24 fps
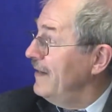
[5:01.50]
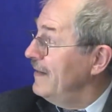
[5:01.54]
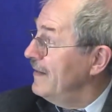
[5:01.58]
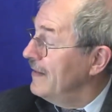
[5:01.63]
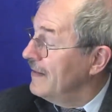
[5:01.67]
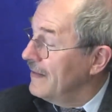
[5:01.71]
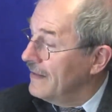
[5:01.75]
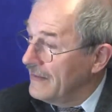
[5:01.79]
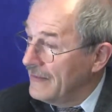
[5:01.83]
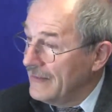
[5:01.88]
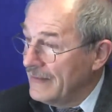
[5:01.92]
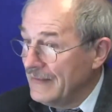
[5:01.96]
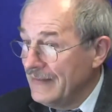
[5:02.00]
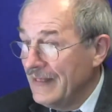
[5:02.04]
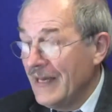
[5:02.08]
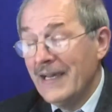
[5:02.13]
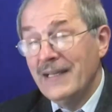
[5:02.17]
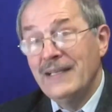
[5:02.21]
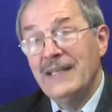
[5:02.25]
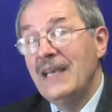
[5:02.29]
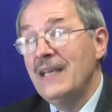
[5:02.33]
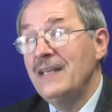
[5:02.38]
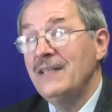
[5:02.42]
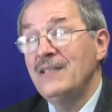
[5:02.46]

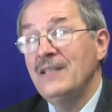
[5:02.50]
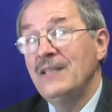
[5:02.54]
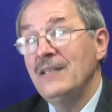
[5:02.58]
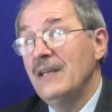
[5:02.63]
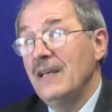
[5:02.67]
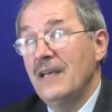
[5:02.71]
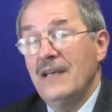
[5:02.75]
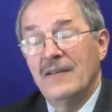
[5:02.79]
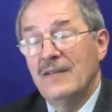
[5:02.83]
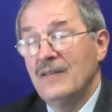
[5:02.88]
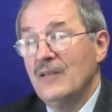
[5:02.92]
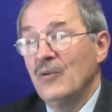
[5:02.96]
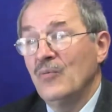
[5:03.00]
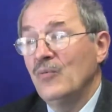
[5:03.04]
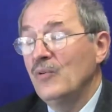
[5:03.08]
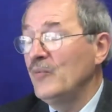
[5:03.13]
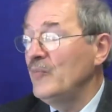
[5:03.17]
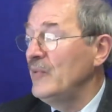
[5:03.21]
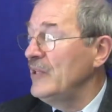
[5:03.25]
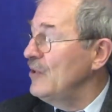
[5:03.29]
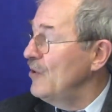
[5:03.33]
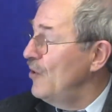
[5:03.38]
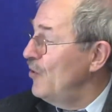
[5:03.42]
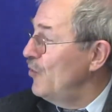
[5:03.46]
980 there
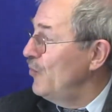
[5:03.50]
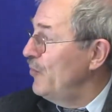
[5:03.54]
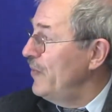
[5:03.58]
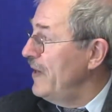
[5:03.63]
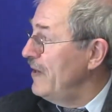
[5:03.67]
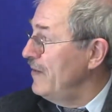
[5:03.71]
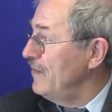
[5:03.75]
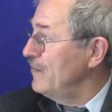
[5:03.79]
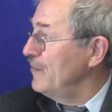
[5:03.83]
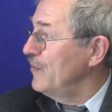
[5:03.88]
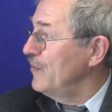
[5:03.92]
will be no pain